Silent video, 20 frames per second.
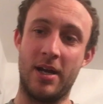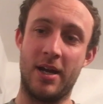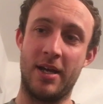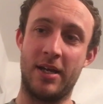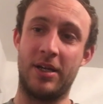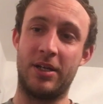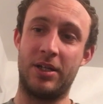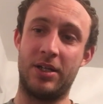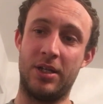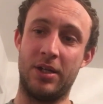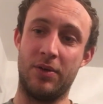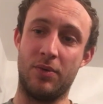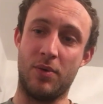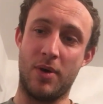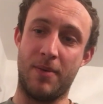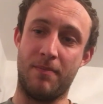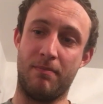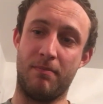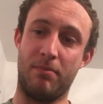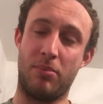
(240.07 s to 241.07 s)
like
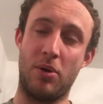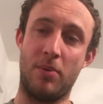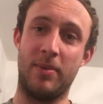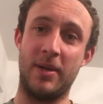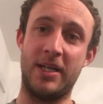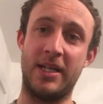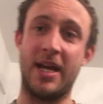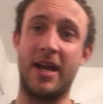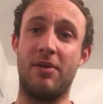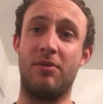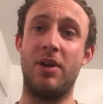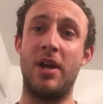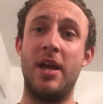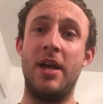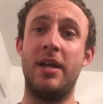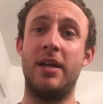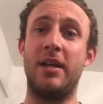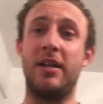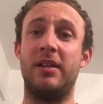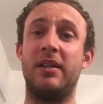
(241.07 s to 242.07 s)
to pop it down.
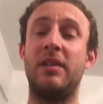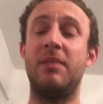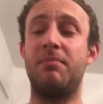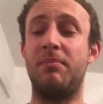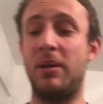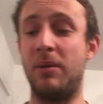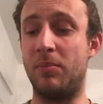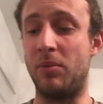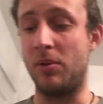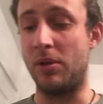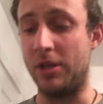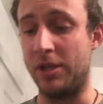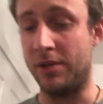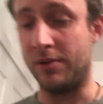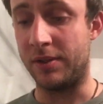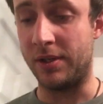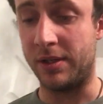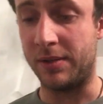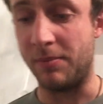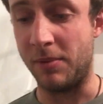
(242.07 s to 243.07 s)
Now some people
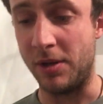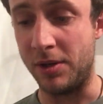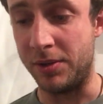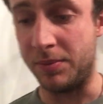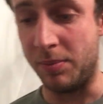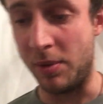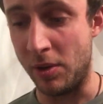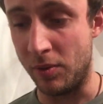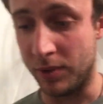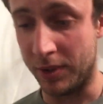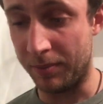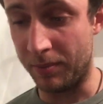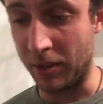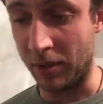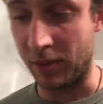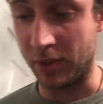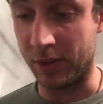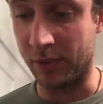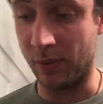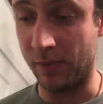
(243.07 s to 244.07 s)
use a smudge bowl. To be
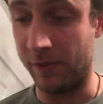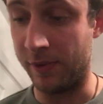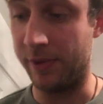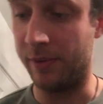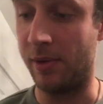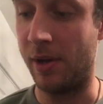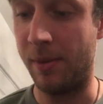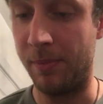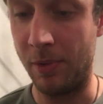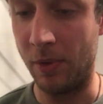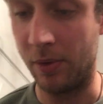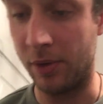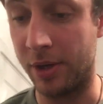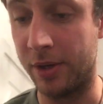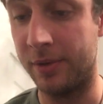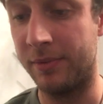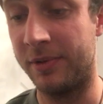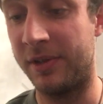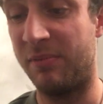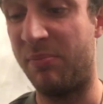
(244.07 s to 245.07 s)
honest with you, I'm not
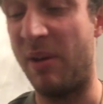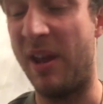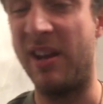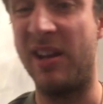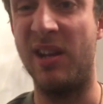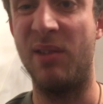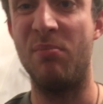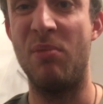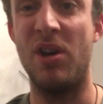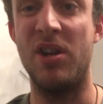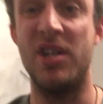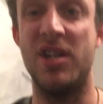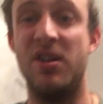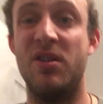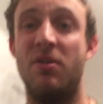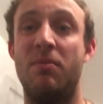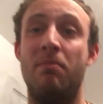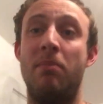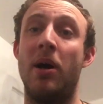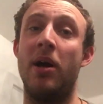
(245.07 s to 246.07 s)
spending money
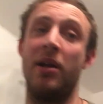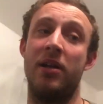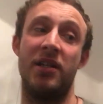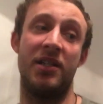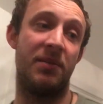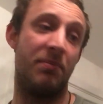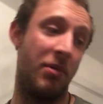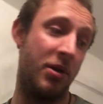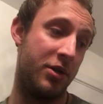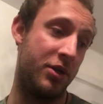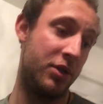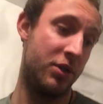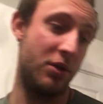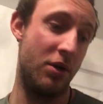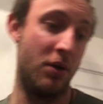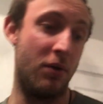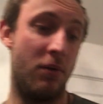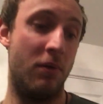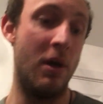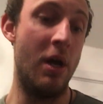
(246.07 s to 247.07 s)
on buying a
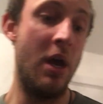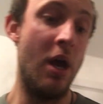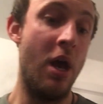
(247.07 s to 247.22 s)
smudging